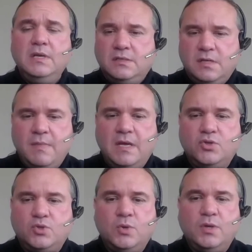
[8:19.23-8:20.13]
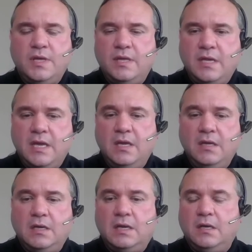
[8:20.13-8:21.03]
to make sure that they
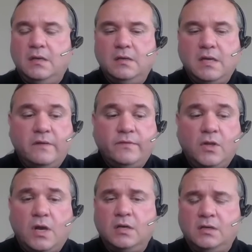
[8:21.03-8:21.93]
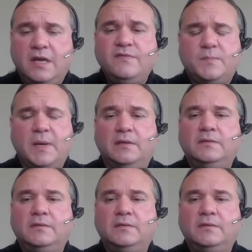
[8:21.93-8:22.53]
have a longer lifespan.